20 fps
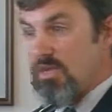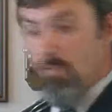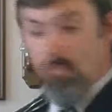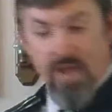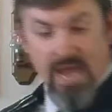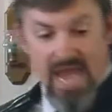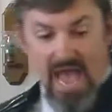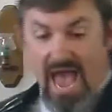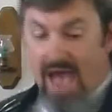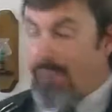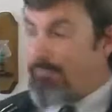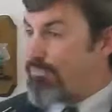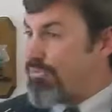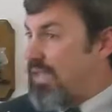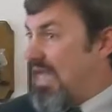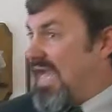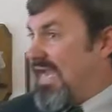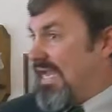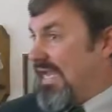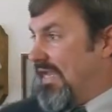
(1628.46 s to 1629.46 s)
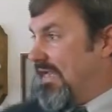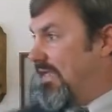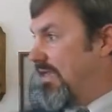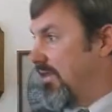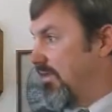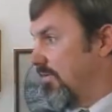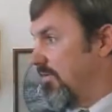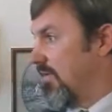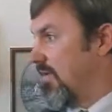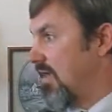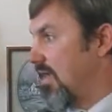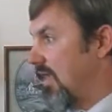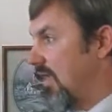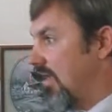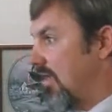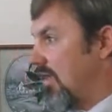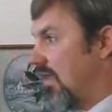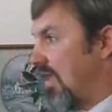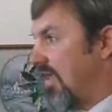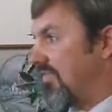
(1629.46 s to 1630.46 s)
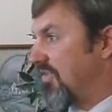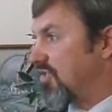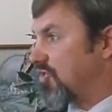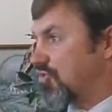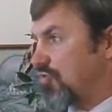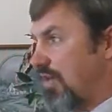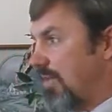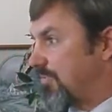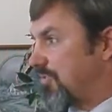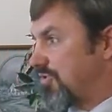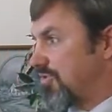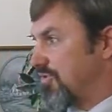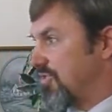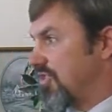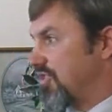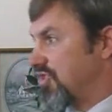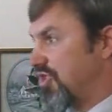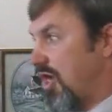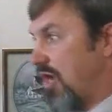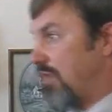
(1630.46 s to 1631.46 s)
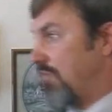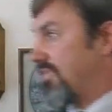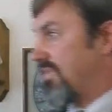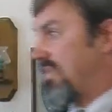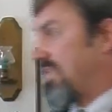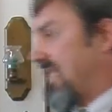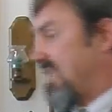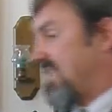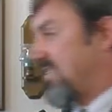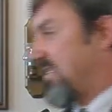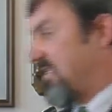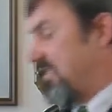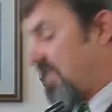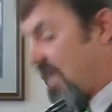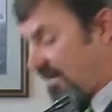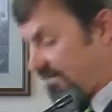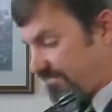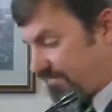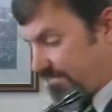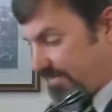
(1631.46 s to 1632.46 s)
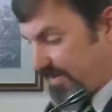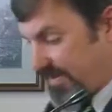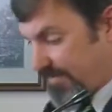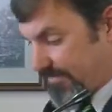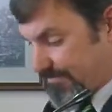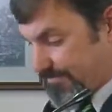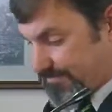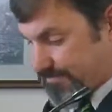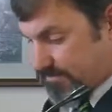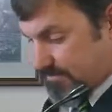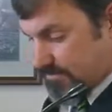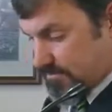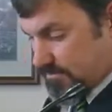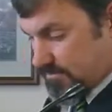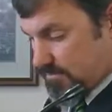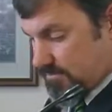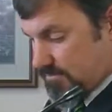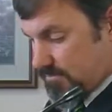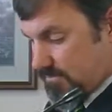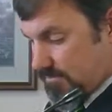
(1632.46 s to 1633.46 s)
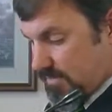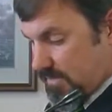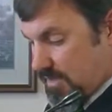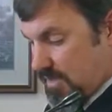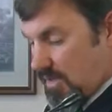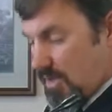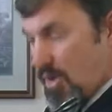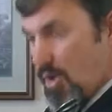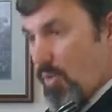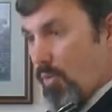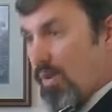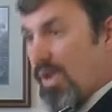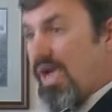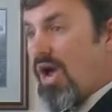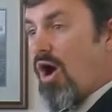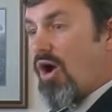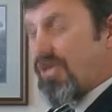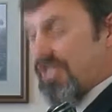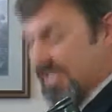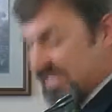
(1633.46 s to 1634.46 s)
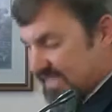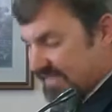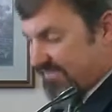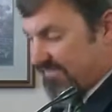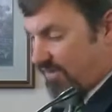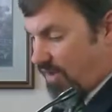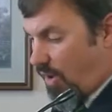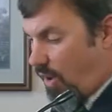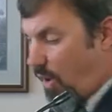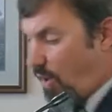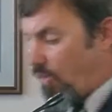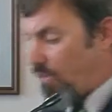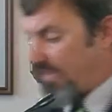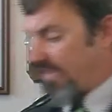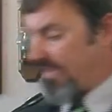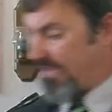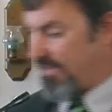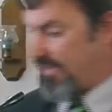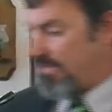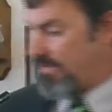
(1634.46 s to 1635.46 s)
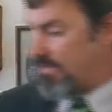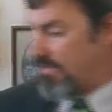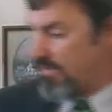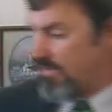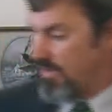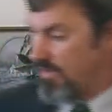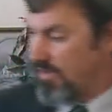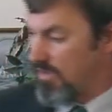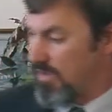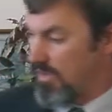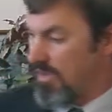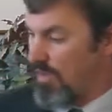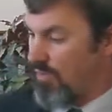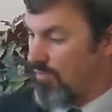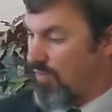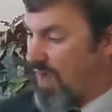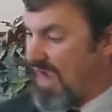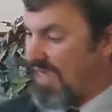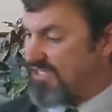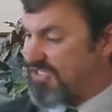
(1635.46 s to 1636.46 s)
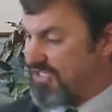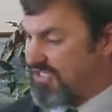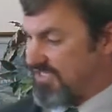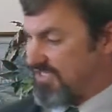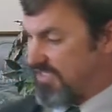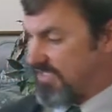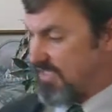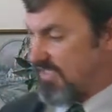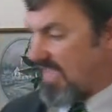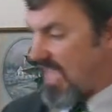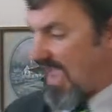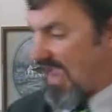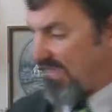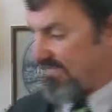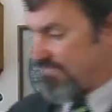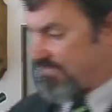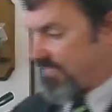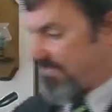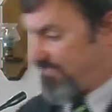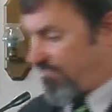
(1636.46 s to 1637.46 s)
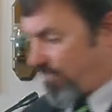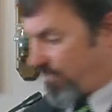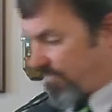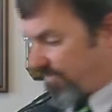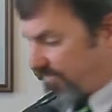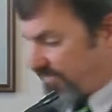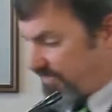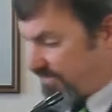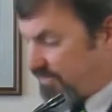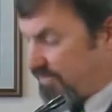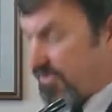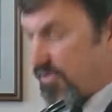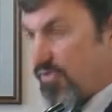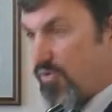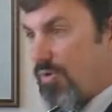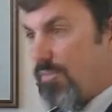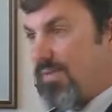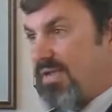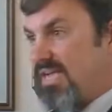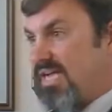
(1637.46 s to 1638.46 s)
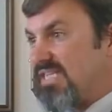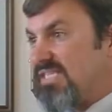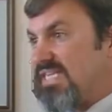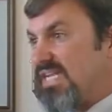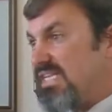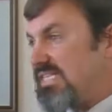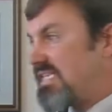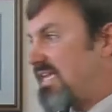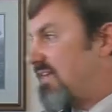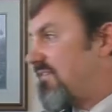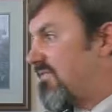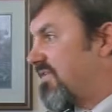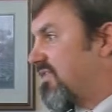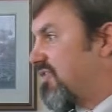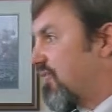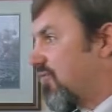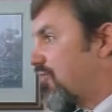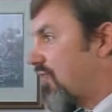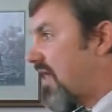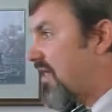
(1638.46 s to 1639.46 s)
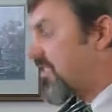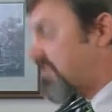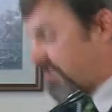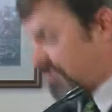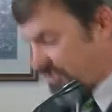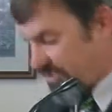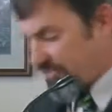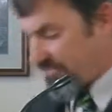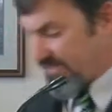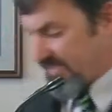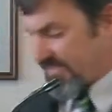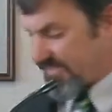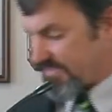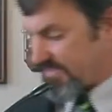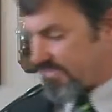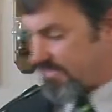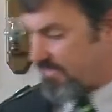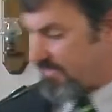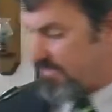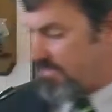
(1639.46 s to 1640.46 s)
We have plenty in here in the scriptures to show that this is not from Him. We are to live a holy, righteous lives before the Lord because He's given us the grace to do this.